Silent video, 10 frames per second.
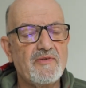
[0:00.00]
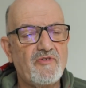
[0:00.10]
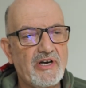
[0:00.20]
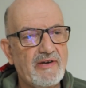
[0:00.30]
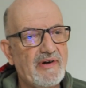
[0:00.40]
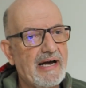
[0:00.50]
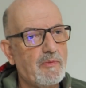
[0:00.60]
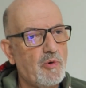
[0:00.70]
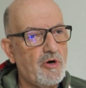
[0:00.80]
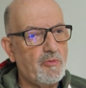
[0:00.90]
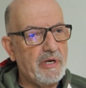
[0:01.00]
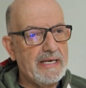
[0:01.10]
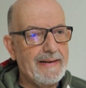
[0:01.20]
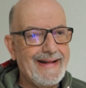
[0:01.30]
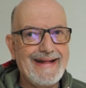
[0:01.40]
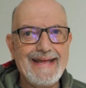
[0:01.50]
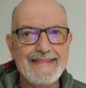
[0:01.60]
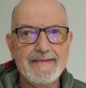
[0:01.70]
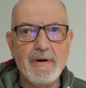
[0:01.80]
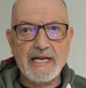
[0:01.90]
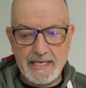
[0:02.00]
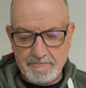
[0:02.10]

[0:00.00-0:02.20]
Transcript: favour and will be in the money.